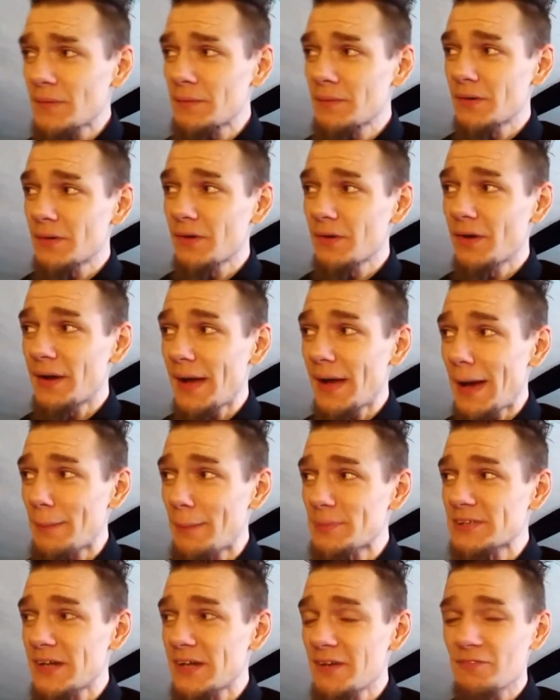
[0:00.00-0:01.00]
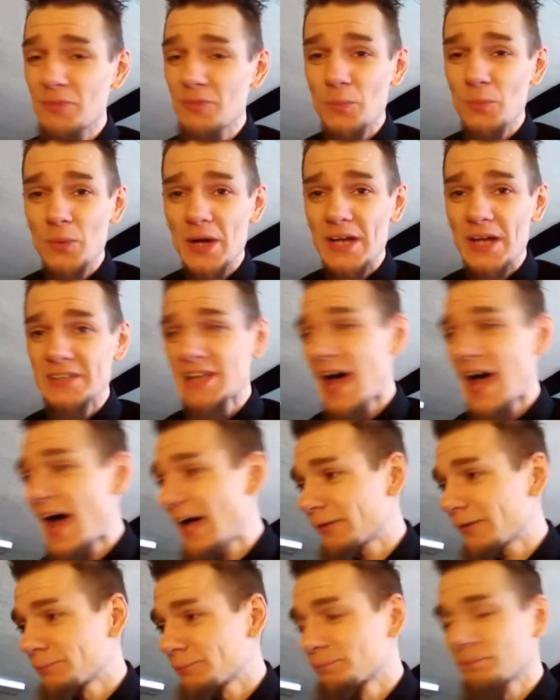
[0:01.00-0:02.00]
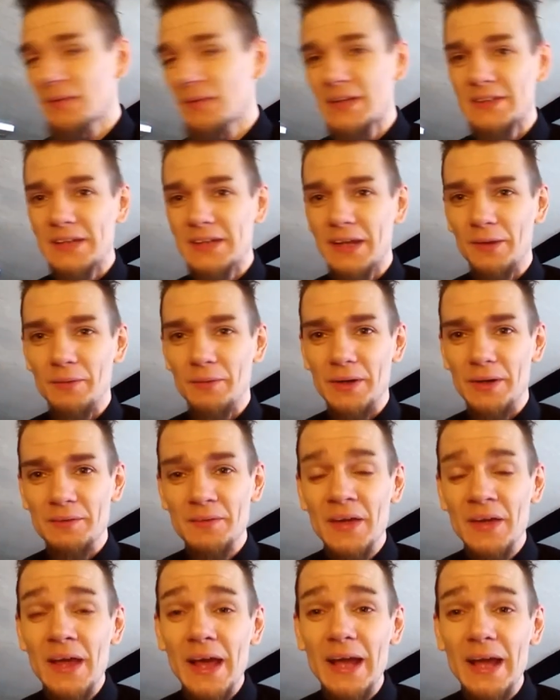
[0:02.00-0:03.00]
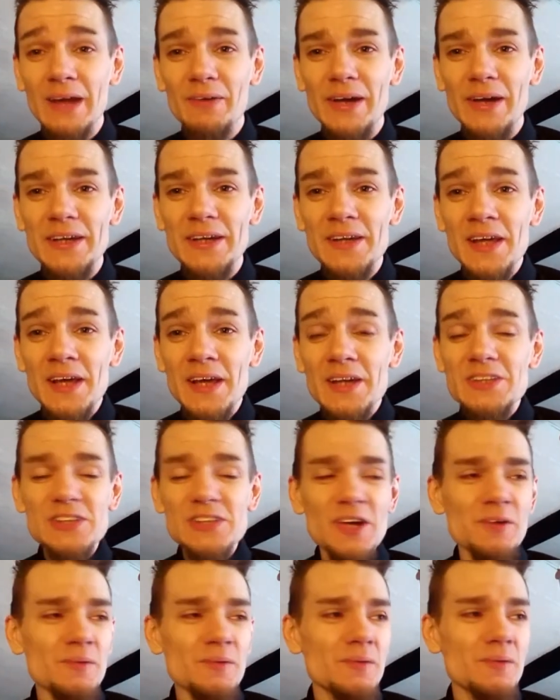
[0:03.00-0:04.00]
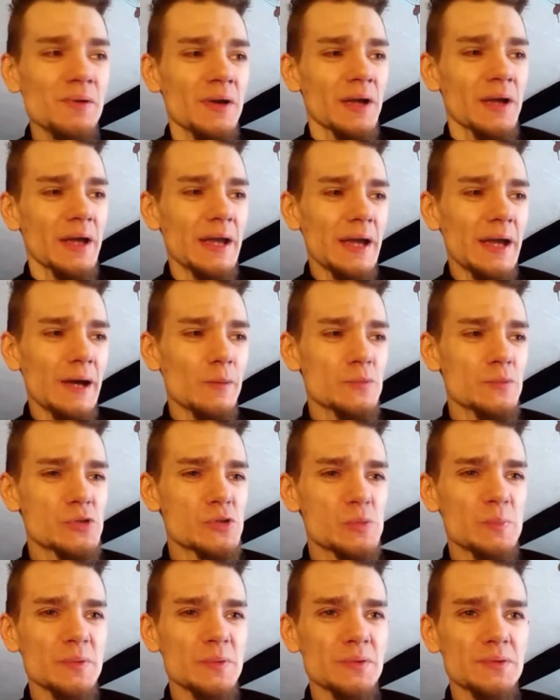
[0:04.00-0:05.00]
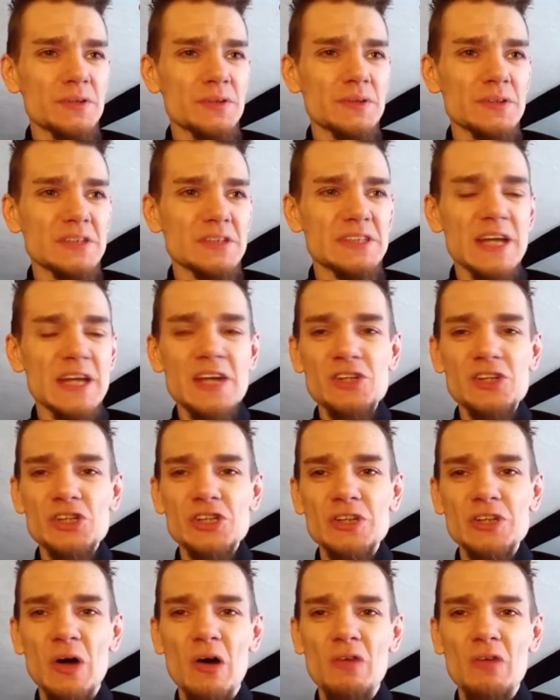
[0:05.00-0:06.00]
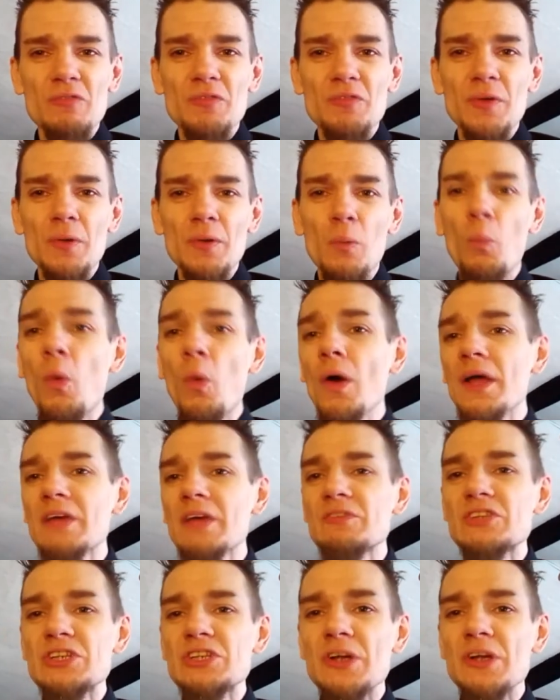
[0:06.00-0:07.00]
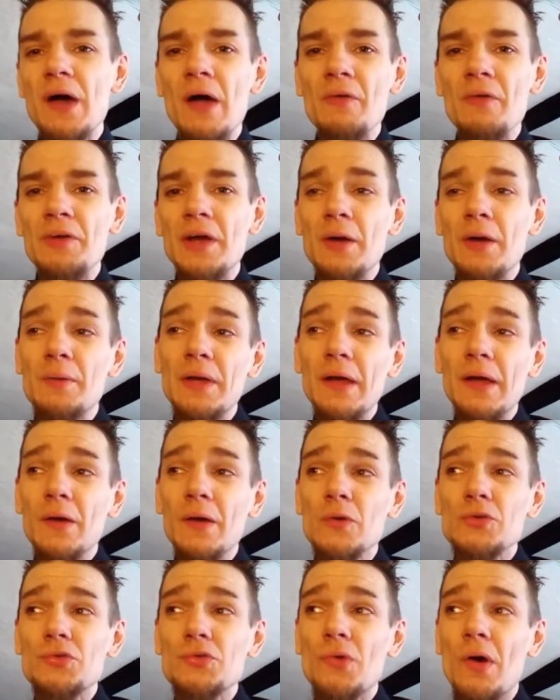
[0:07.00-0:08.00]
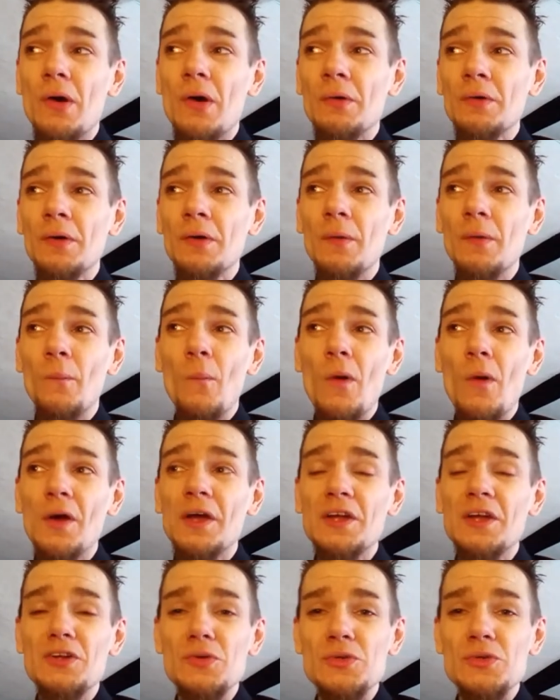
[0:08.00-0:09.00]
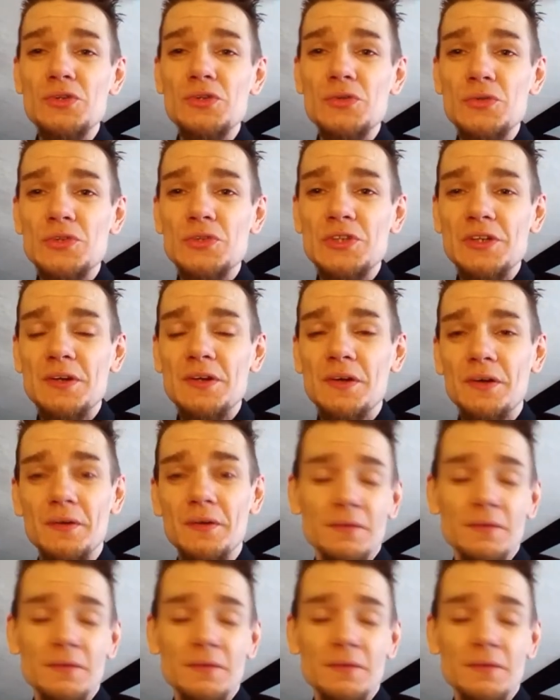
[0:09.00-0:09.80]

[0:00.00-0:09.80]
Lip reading: Got an appetite for words. There's another one. Anyway, so it helps you build the stages of the what if scenario. It goes wrong. What can you do to